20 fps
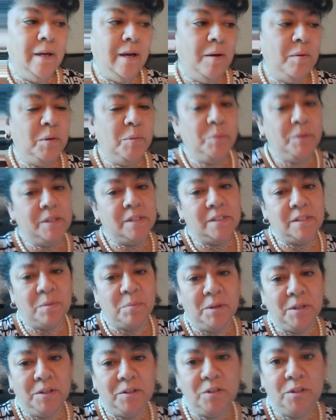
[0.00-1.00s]
I'm going to put this
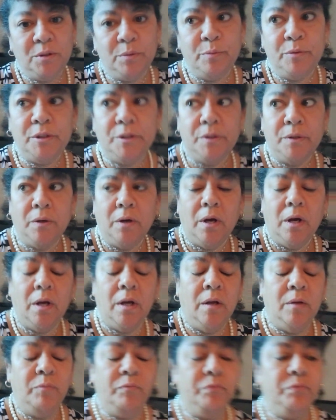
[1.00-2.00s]
on my YouTube too.
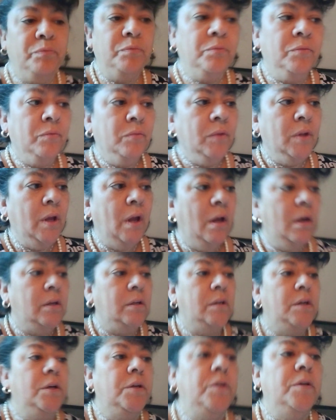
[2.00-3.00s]
Um,
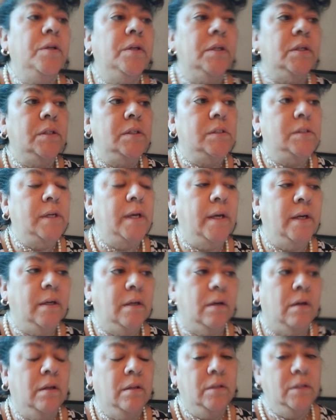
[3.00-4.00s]
you know, you could
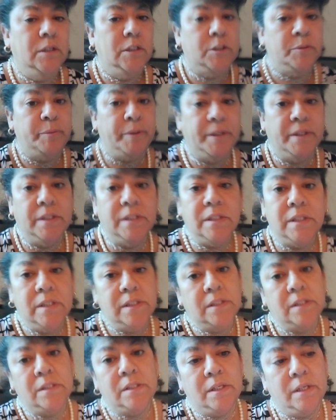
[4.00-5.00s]
take all the
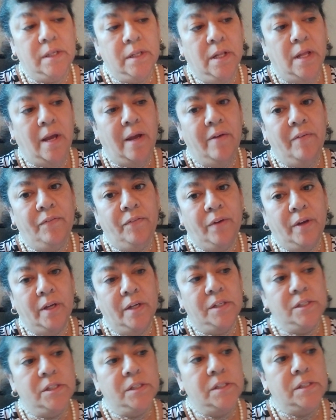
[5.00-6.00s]
experiences in life
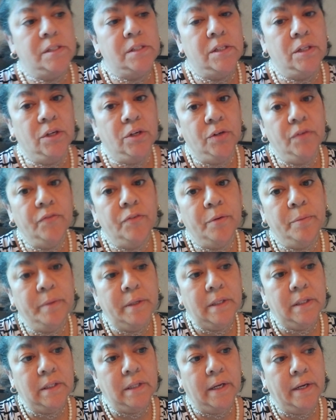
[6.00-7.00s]
and just learn from
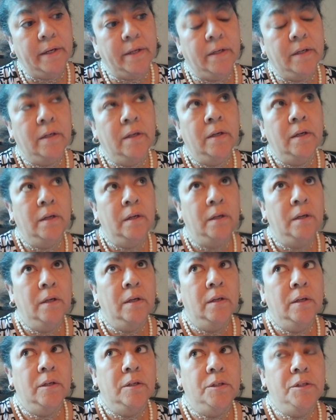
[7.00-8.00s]
it, like
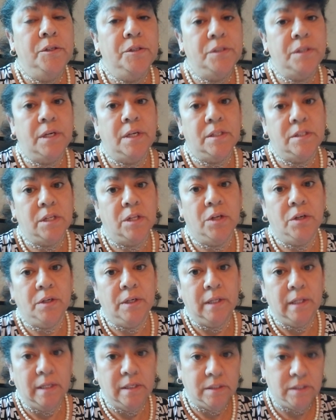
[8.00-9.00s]
use it as a
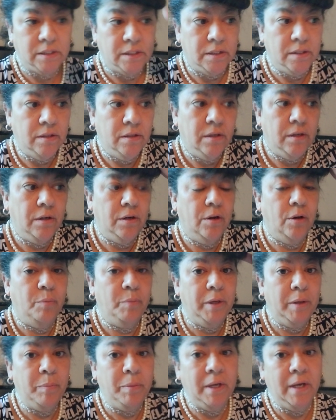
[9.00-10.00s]
learning lesson. You know,
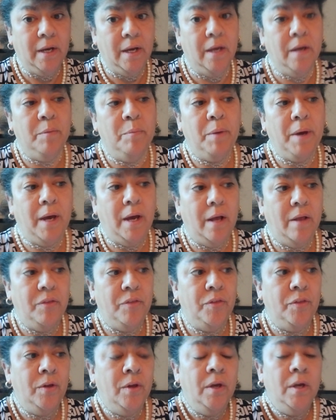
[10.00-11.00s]
me being an
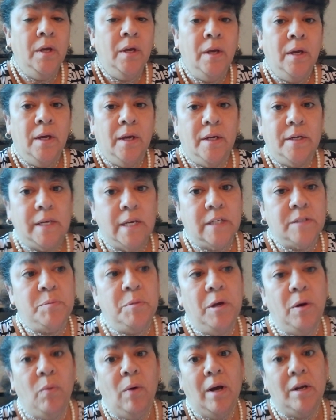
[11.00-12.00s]
empath, it takes
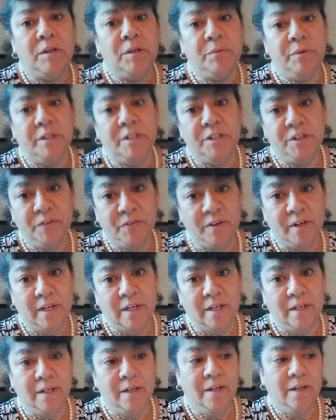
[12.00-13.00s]
me a while to
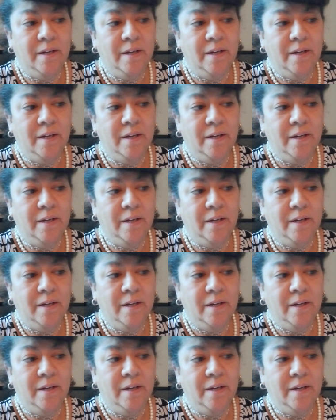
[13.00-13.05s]
rejuvenate.